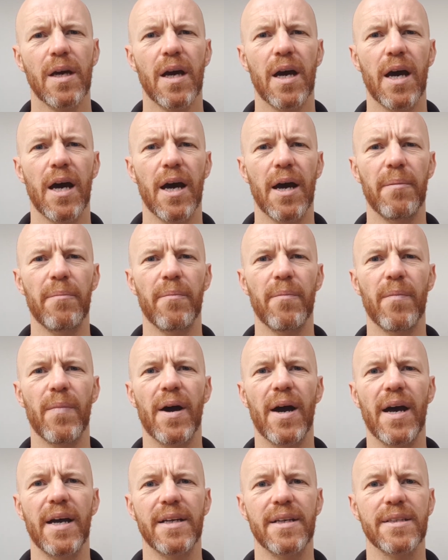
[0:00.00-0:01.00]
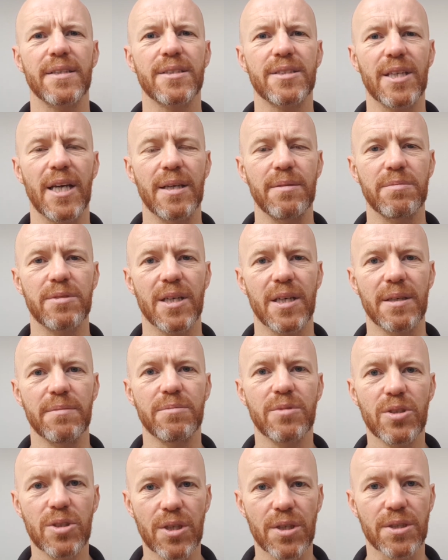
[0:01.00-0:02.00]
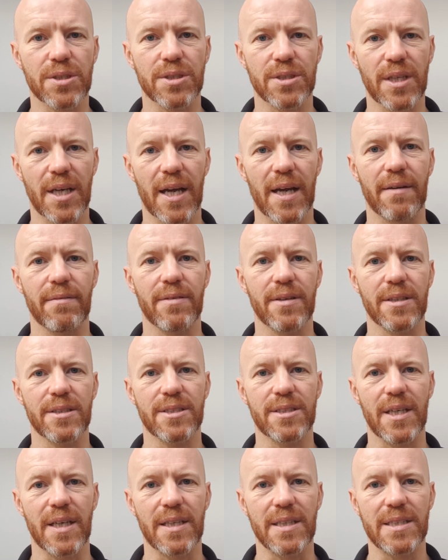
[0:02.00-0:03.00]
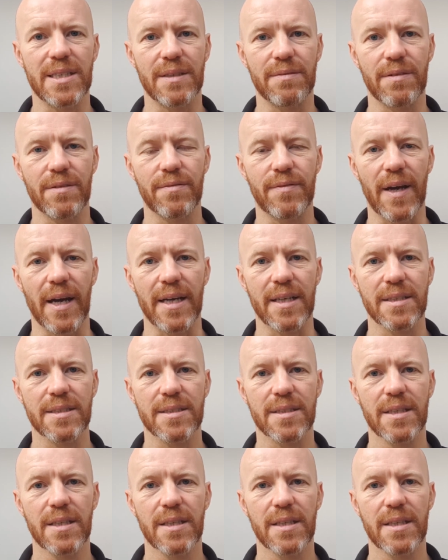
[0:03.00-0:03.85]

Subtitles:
and at the same time doesn't have a sedative effect.